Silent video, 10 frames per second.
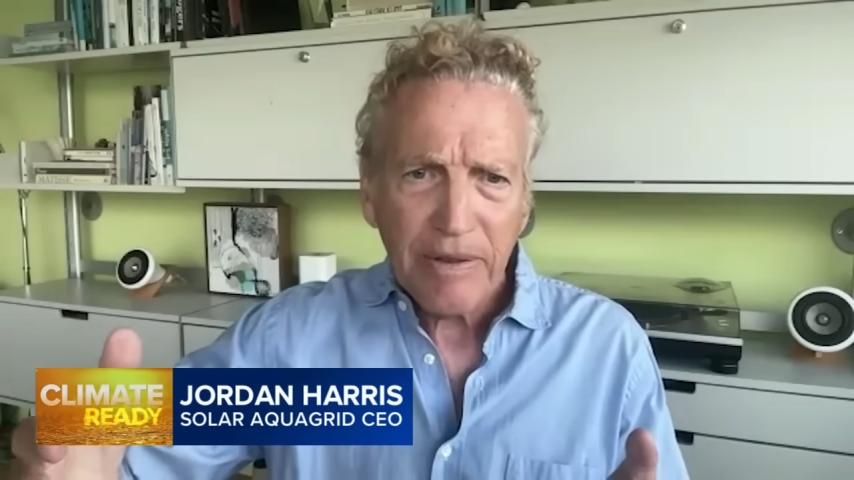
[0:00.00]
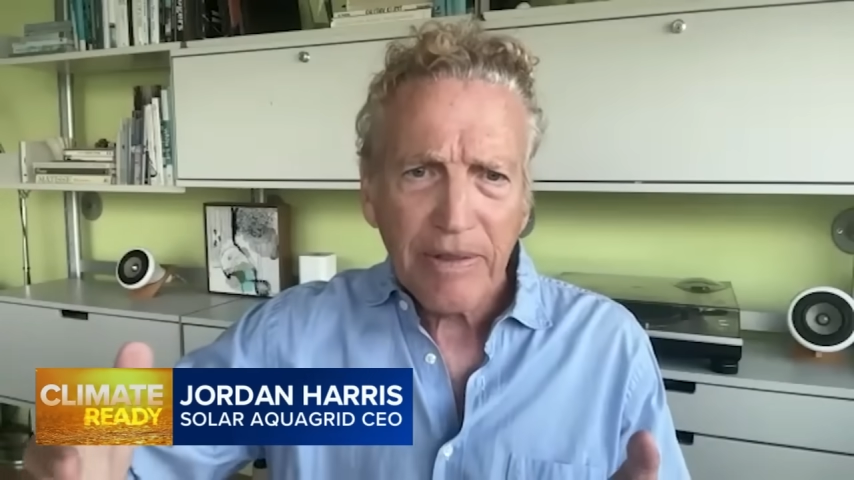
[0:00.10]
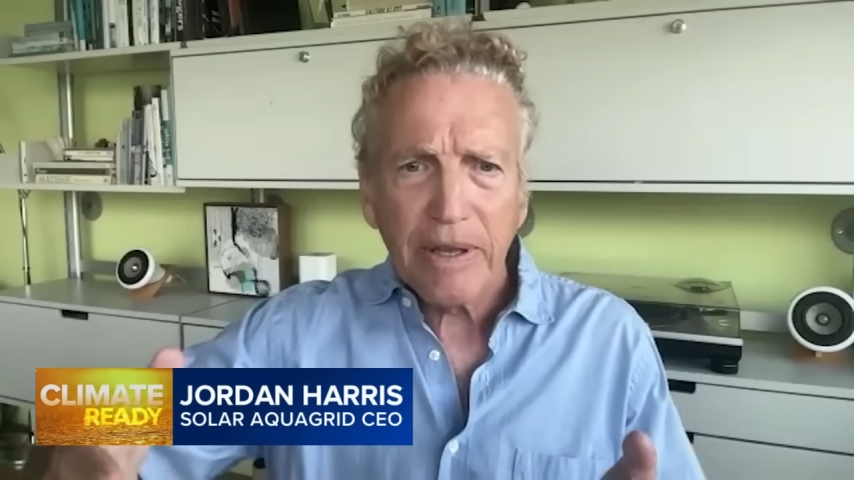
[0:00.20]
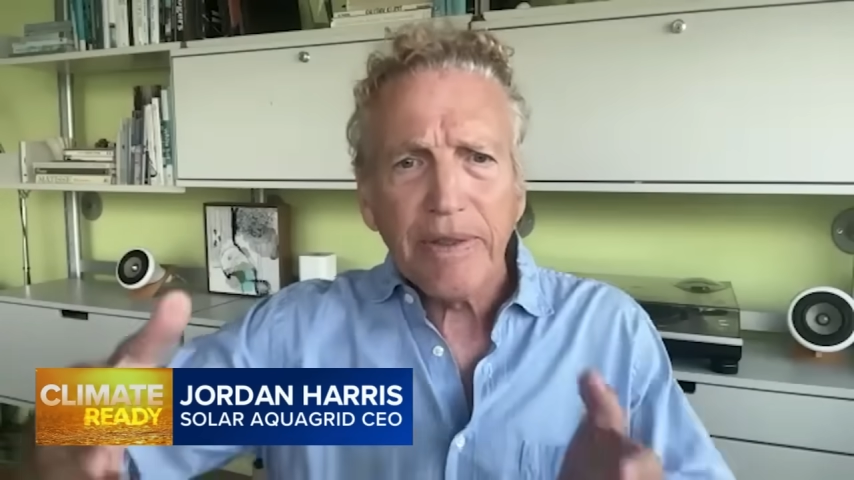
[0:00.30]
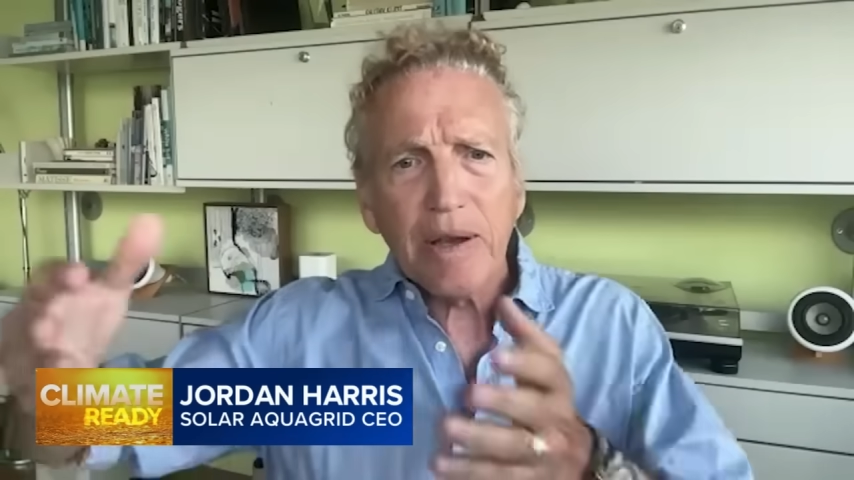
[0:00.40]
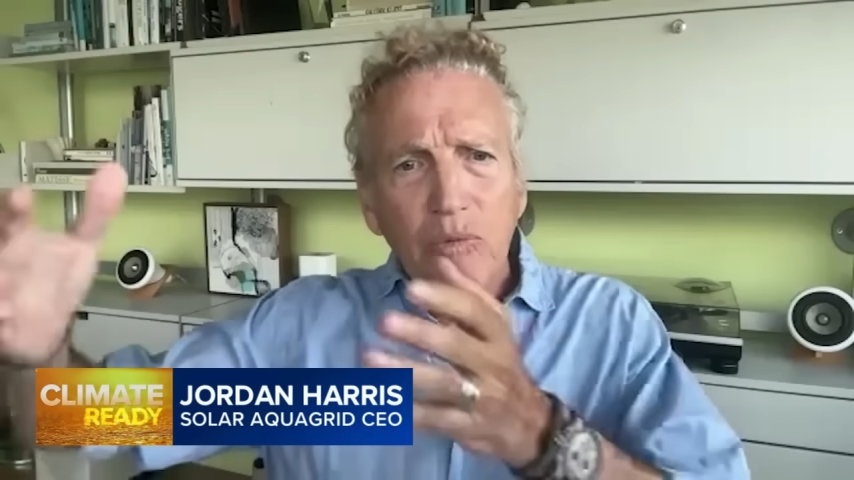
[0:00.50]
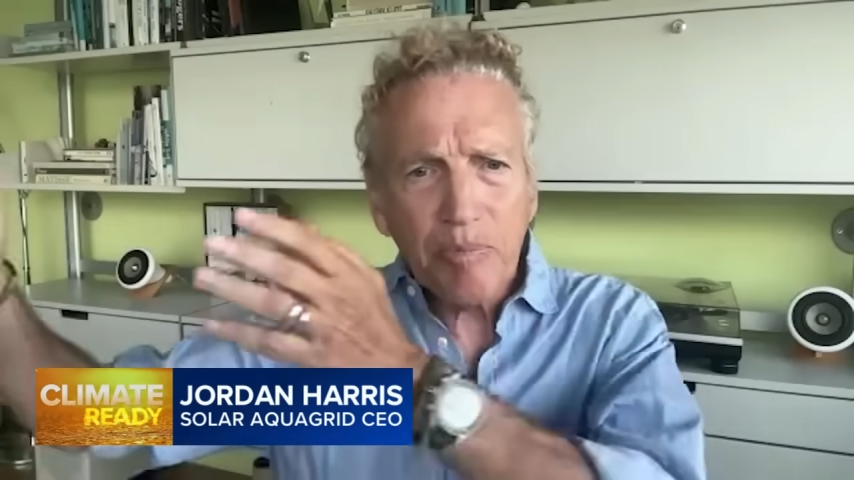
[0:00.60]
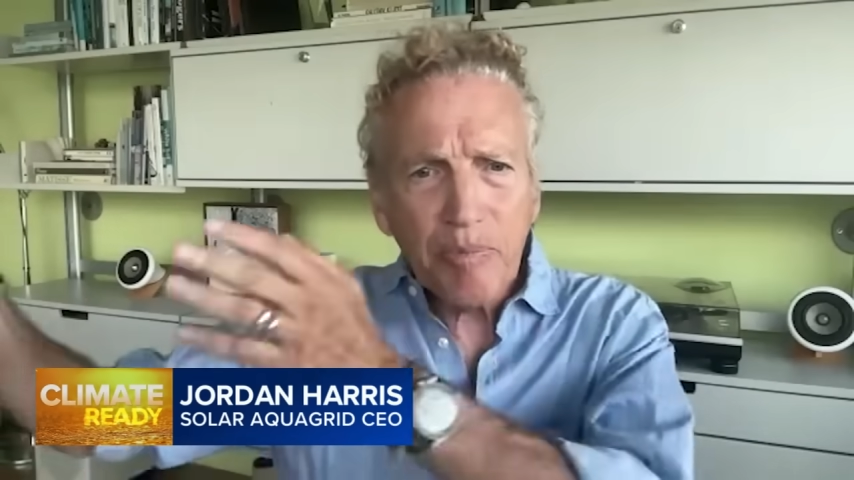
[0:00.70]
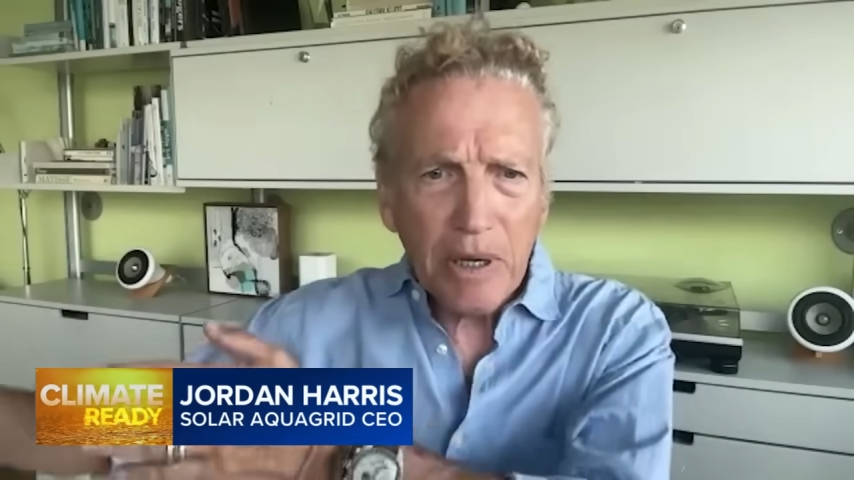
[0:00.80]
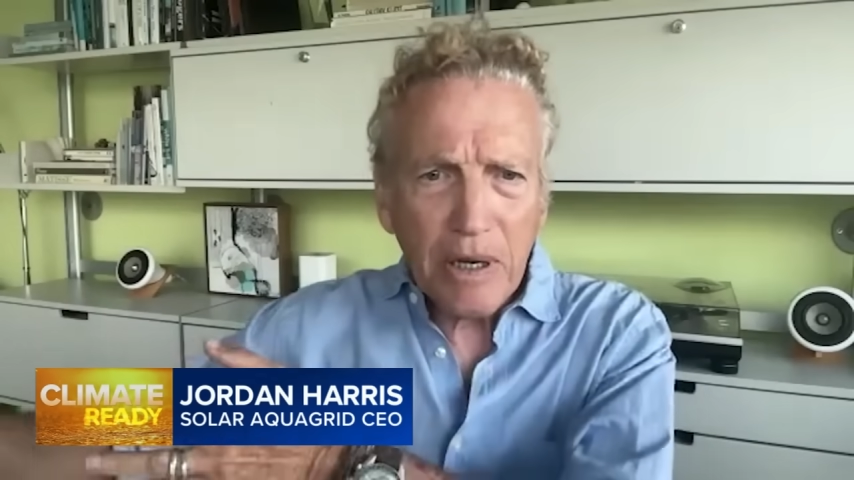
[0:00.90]
than they
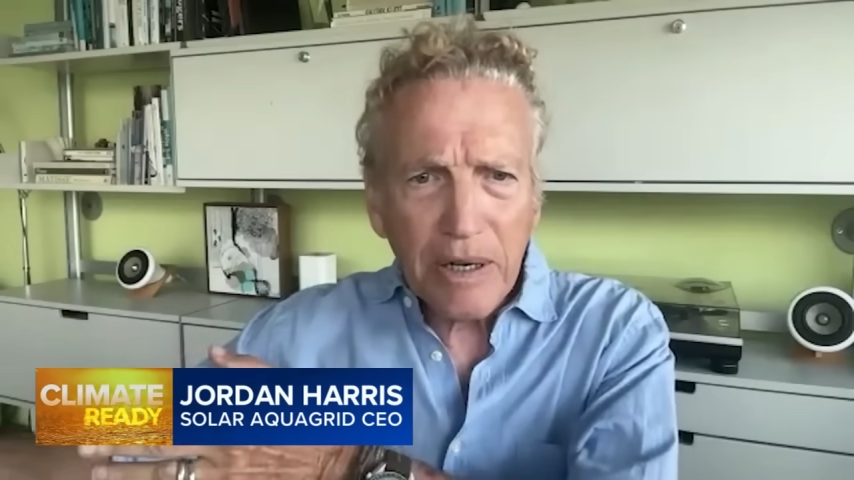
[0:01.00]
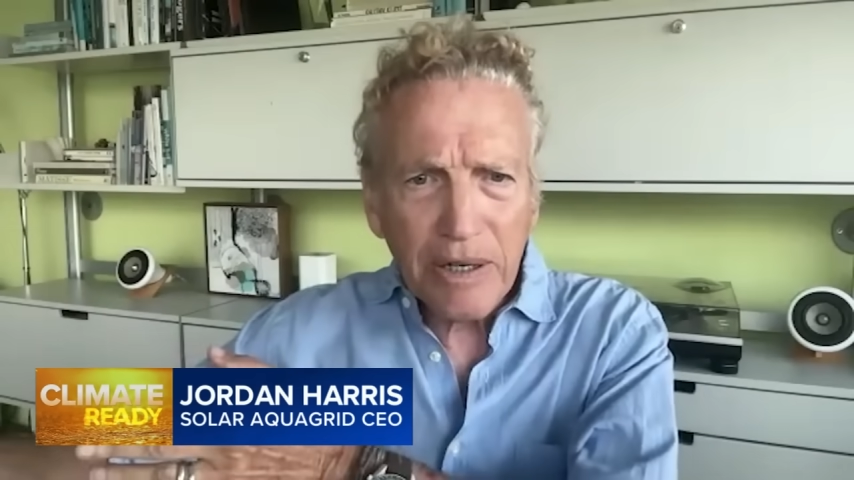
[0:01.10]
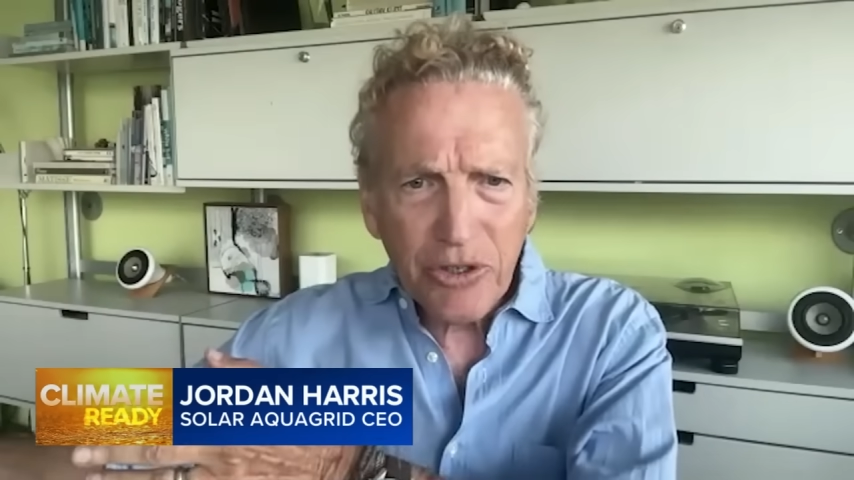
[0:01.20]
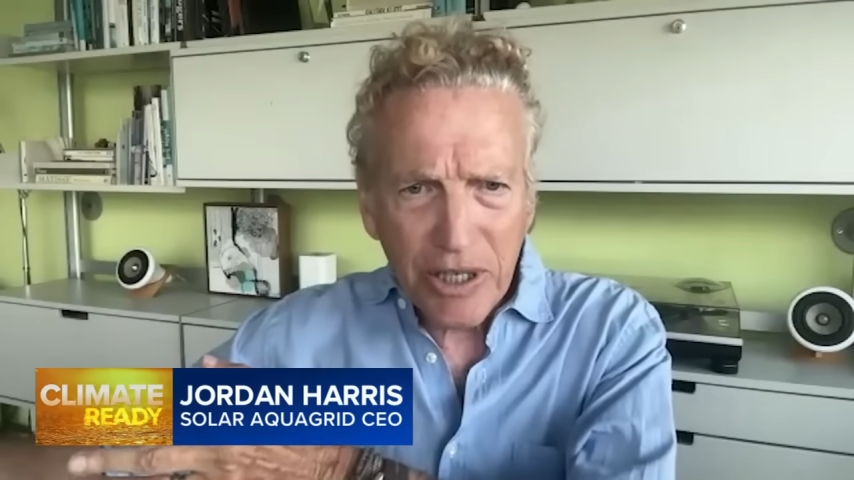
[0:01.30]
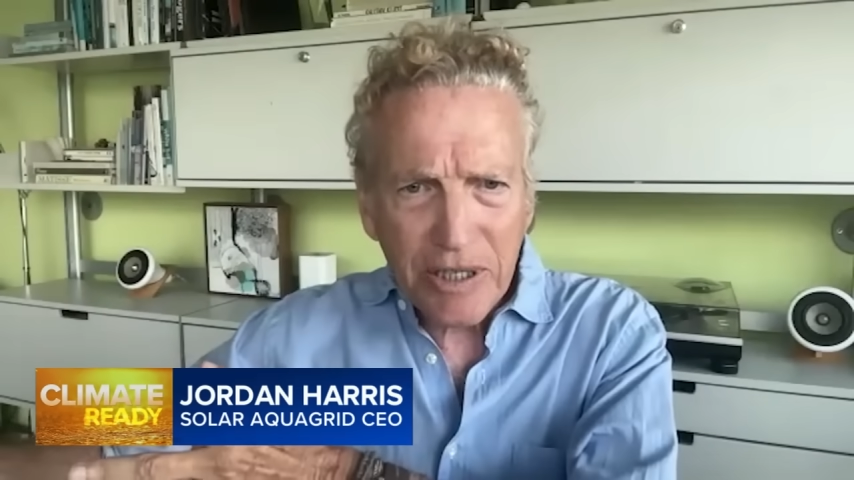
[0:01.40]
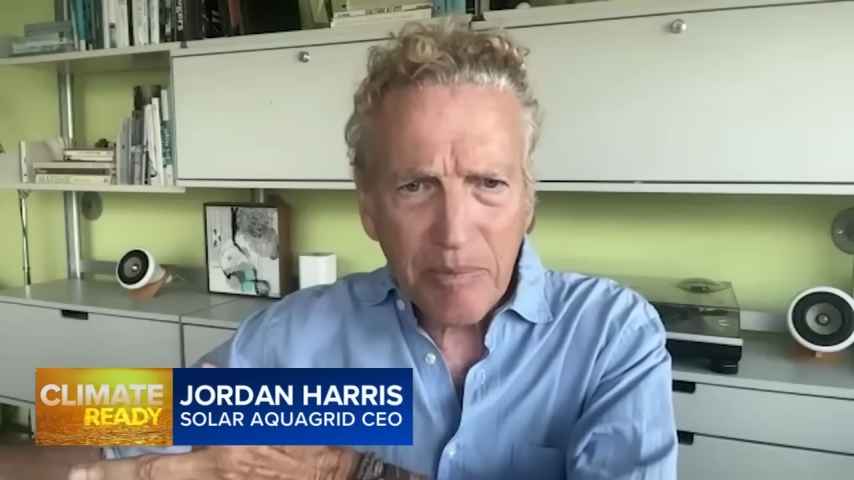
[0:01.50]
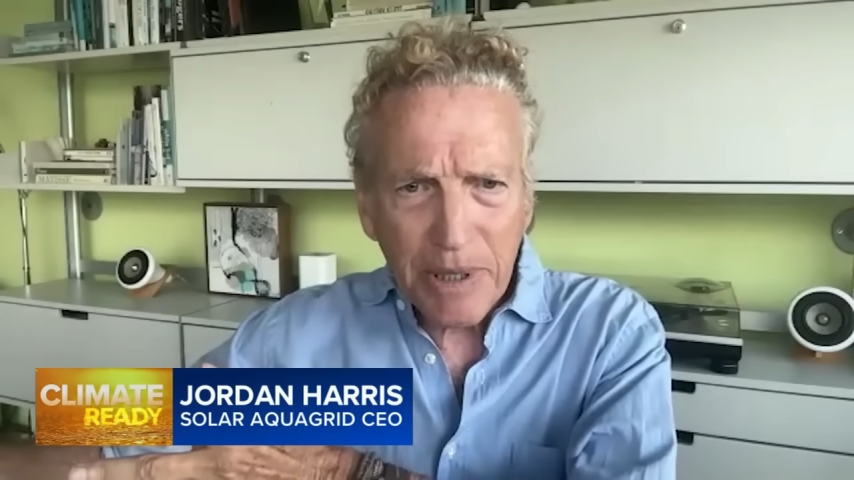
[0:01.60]
would be on an adjacent